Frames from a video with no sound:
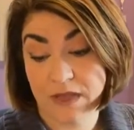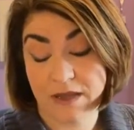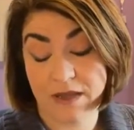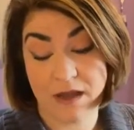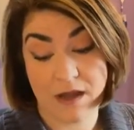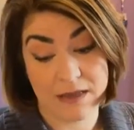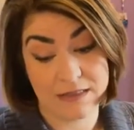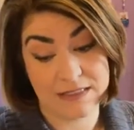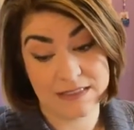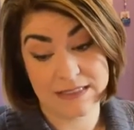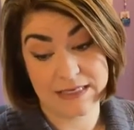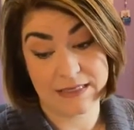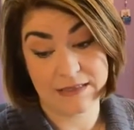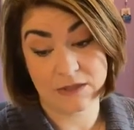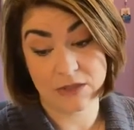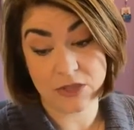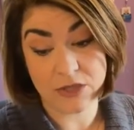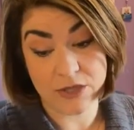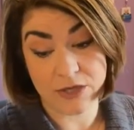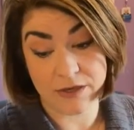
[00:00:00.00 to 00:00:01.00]
God said,
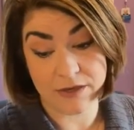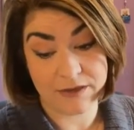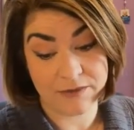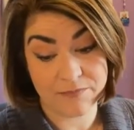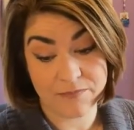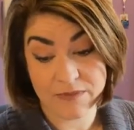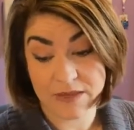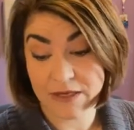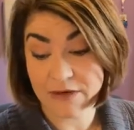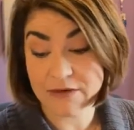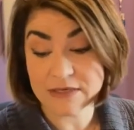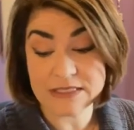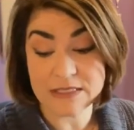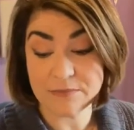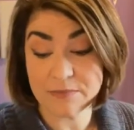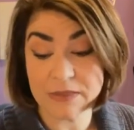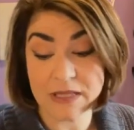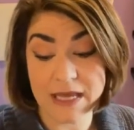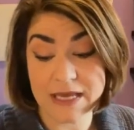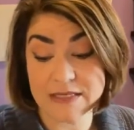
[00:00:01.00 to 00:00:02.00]
Look, here is a
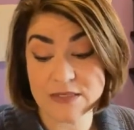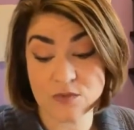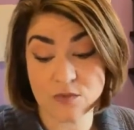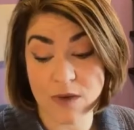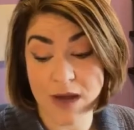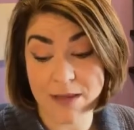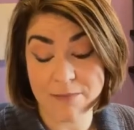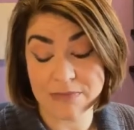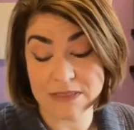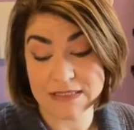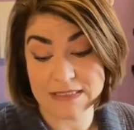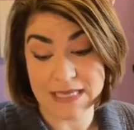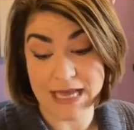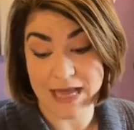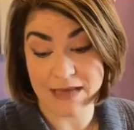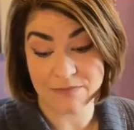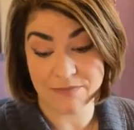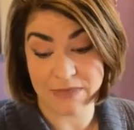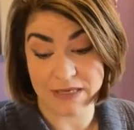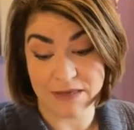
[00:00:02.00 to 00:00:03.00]
place right
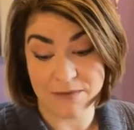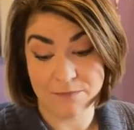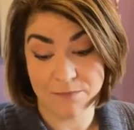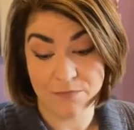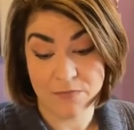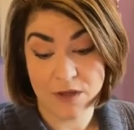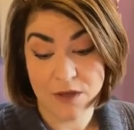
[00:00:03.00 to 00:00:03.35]
beside me.